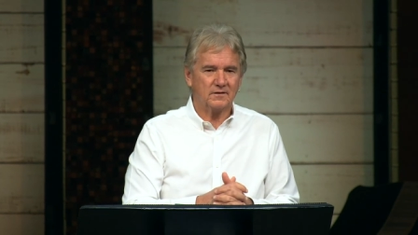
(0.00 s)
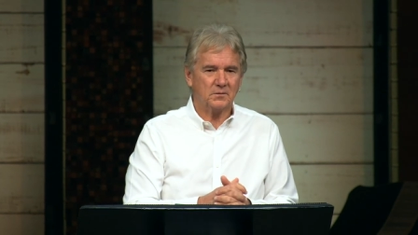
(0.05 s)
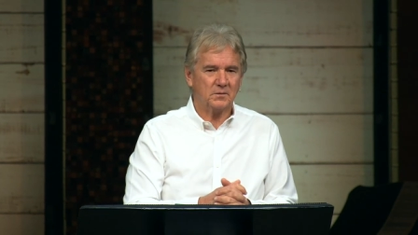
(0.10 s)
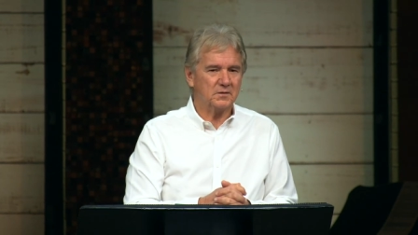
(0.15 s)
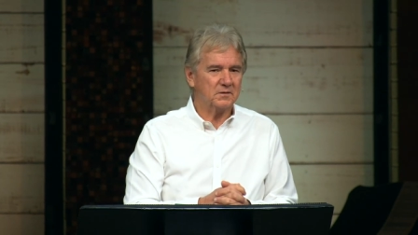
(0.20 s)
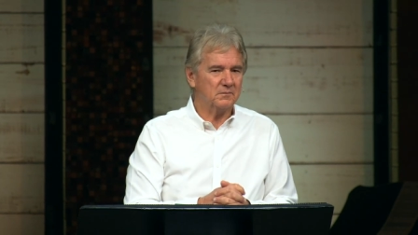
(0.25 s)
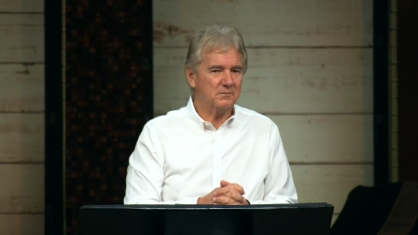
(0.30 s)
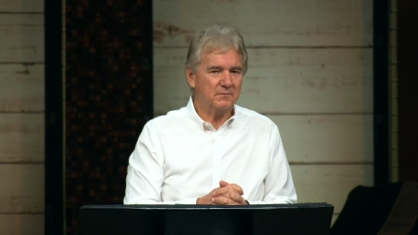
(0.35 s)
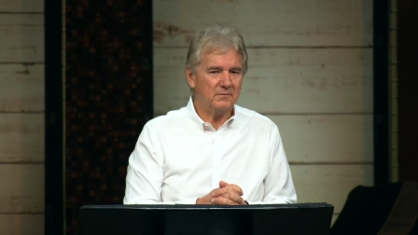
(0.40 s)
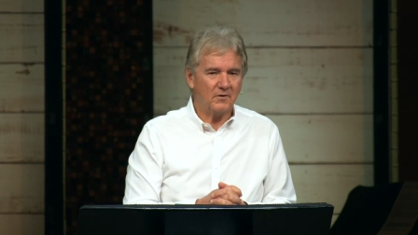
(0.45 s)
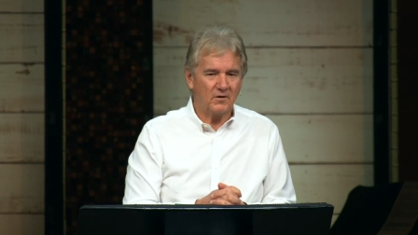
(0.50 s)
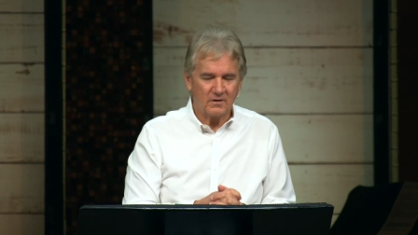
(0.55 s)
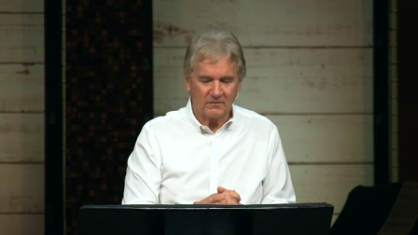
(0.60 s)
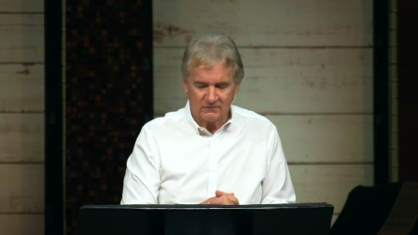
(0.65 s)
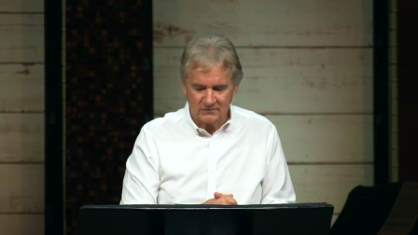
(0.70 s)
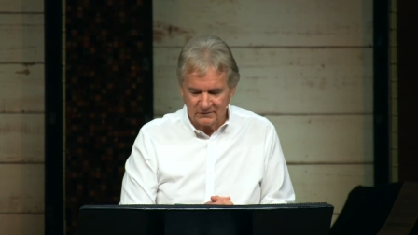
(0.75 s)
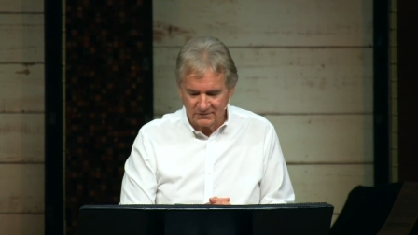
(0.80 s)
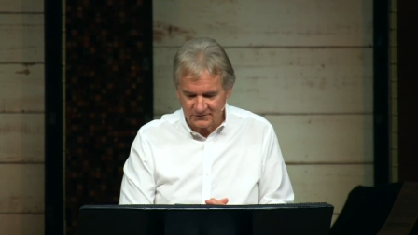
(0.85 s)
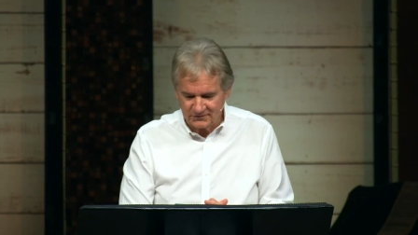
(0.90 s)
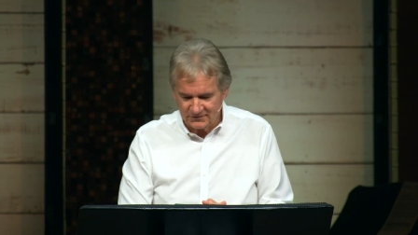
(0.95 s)
It'll be a
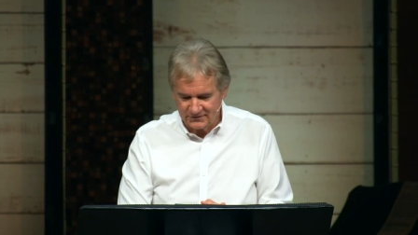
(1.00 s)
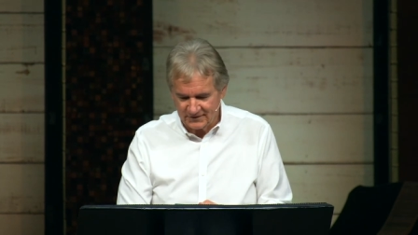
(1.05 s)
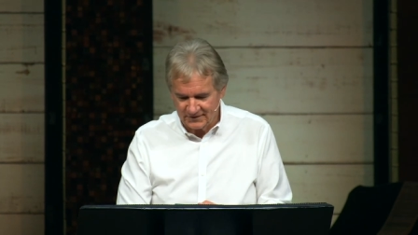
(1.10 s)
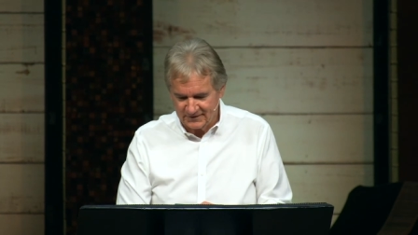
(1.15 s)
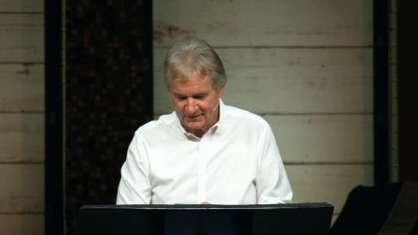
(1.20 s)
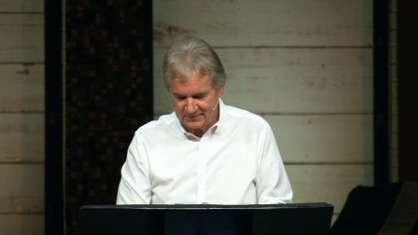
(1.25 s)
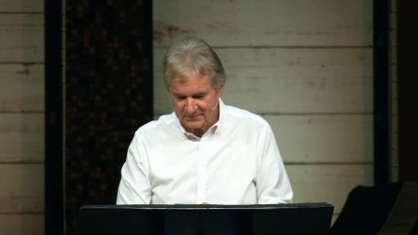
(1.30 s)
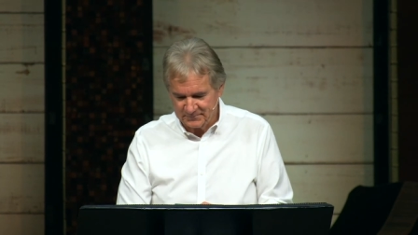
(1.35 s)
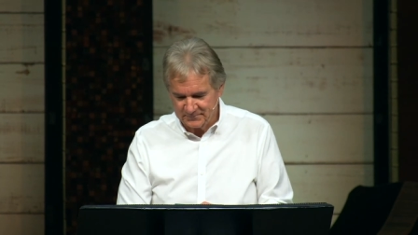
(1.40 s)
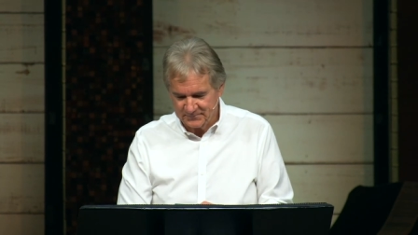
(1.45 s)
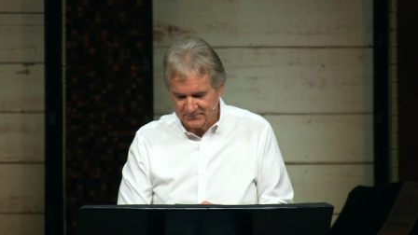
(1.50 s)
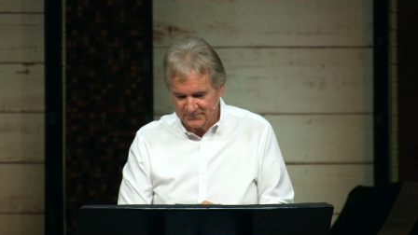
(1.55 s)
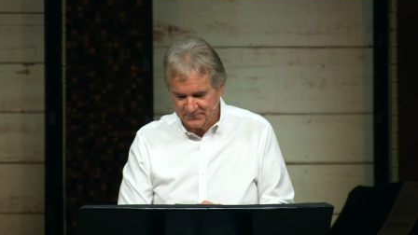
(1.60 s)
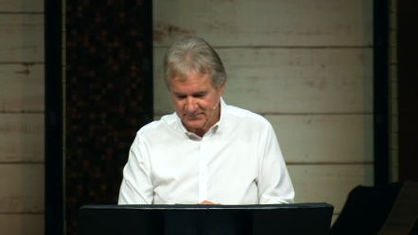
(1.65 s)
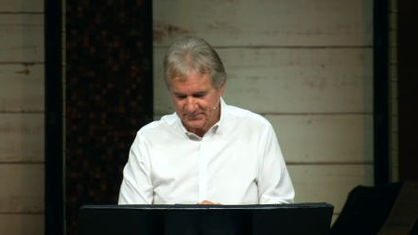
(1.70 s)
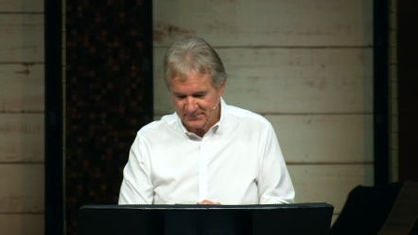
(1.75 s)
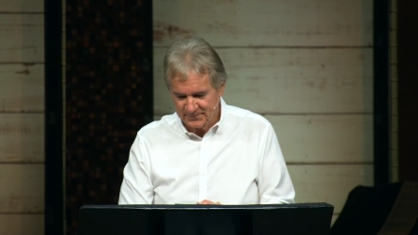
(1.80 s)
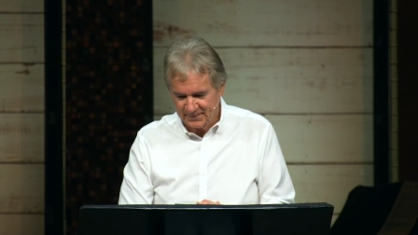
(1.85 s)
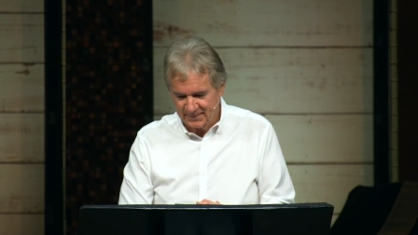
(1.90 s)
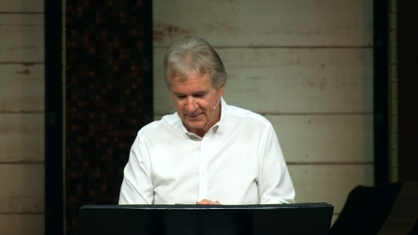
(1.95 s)
marvelous time.
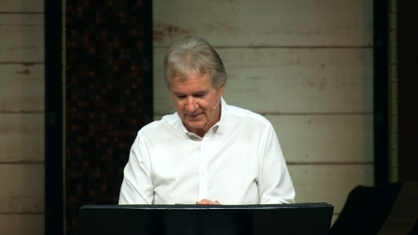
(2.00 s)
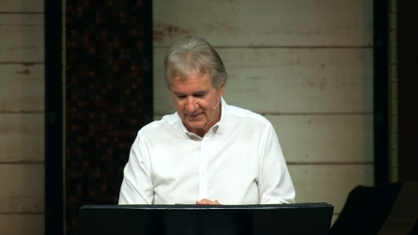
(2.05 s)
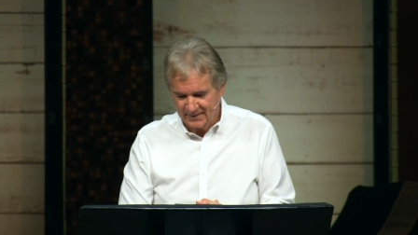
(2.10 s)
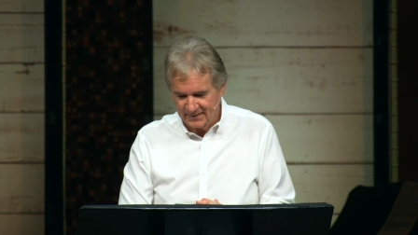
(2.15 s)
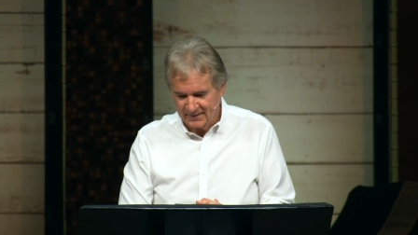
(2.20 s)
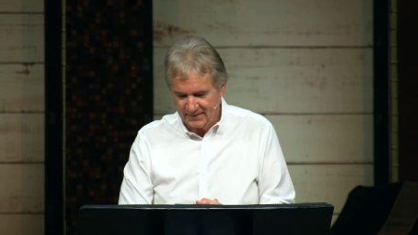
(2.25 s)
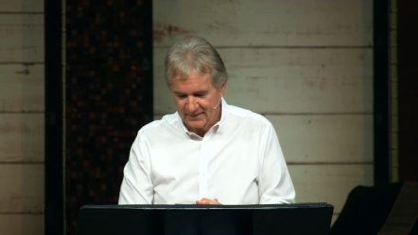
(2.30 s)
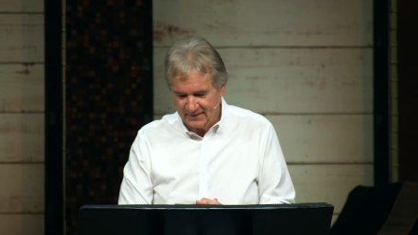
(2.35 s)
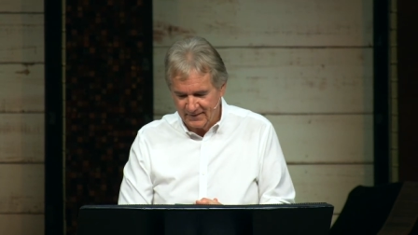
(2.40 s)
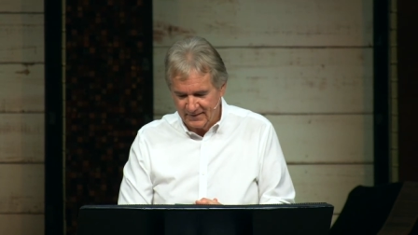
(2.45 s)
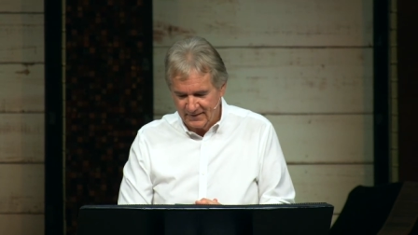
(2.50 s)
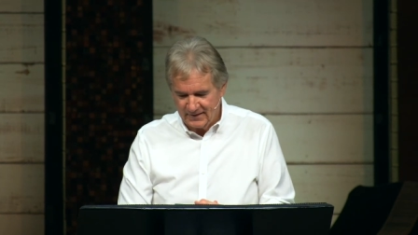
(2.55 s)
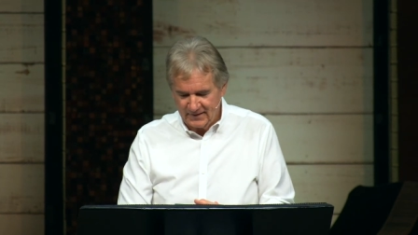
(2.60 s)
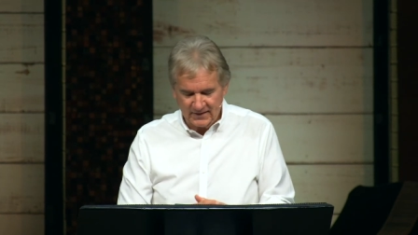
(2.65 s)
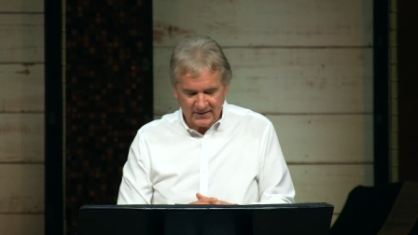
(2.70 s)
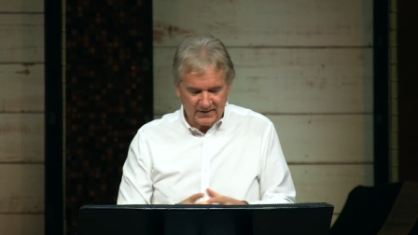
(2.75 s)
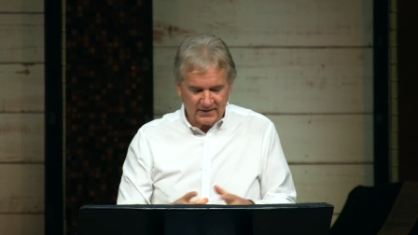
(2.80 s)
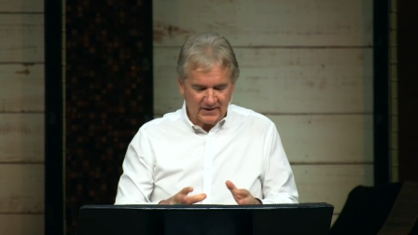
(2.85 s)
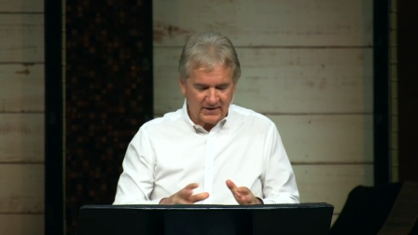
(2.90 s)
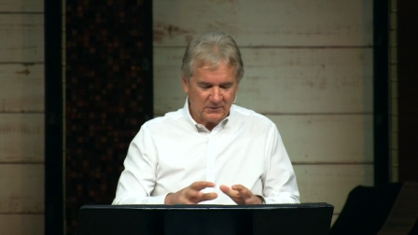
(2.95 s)
And